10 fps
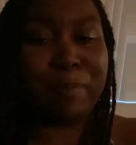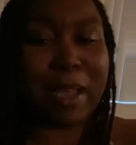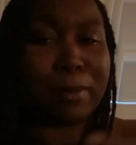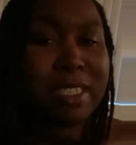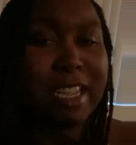
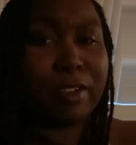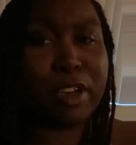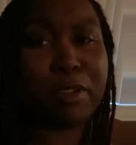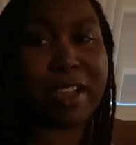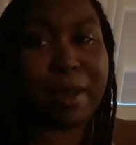I'm still
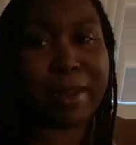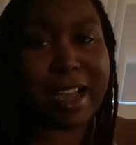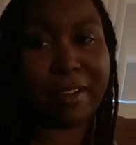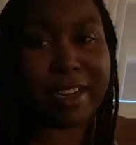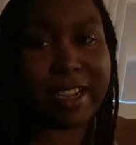new coming
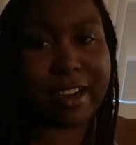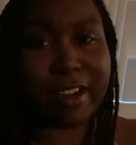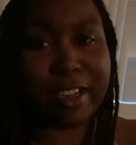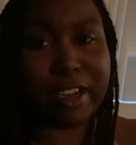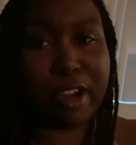out here,
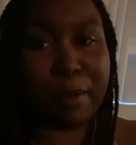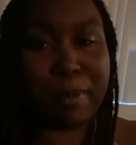you know,